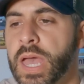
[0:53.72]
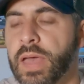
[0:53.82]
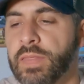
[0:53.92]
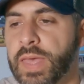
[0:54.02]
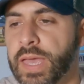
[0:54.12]

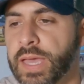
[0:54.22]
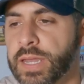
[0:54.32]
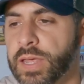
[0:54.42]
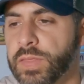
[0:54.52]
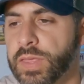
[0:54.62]
And
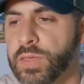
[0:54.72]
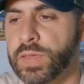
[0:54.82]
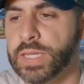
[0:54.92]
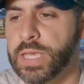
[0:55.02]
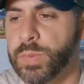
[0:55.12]
then the other
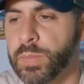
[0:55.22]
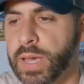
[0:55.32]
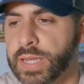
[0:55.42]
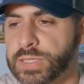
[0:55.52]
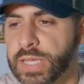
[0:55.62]
thing to keep in
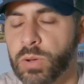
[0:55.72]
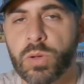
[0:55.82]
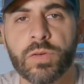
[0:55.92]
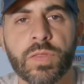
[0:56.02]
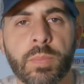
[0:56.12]
mind is that
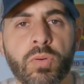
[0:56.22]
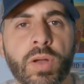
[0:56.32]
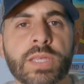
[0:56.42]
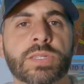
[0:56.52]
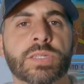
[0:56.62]
all of the
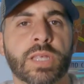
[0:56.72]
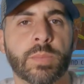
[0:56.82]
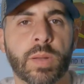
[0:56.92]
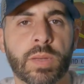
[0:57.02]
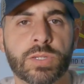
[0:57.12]
prices that
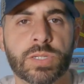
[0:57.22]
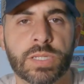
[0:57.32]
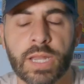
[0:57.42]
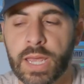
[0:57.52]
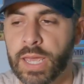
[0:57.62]
I'm going to mention
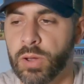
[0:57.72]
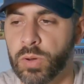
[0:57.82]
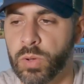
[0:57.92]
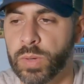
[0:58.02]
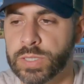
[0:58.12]
today
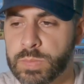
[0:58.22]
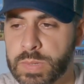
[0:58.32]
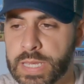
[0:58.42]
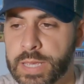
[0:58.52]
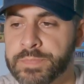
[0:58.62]
are going to
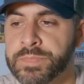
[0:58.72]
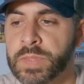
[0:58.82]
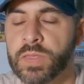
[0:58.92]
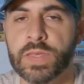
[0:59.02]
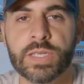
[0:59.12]
be
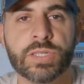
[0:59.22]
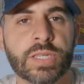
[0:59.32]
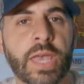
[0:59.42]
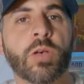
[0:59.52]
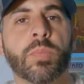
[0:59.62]
the
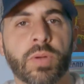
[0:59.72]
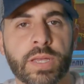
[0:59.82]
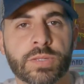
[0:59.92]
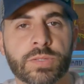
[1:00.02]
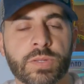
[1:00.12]
sale
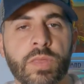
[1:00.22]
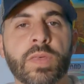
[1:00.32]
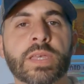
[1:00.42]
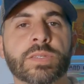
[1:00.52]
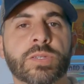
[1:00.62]
prices, the
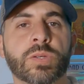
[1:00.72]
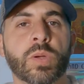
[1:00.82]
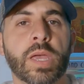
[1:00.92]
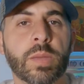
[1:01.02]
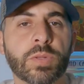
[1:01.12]
things that
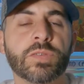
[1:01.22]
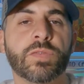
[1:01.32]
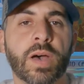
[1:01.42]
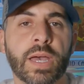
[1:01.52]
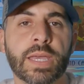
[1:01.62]
you're able to
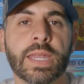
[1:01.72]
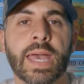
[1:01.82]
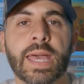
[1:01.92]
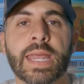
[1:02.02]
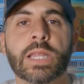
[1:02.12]
find
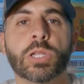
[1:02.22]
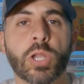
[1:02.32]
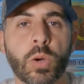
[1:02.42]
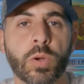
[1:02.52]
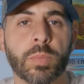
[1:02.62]
at a
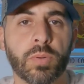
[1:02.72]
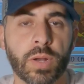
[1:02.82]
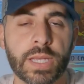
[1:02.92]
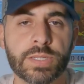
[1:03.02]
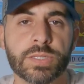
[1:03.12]
lower
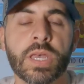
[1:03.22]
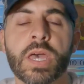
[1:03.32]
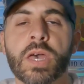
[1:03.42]
price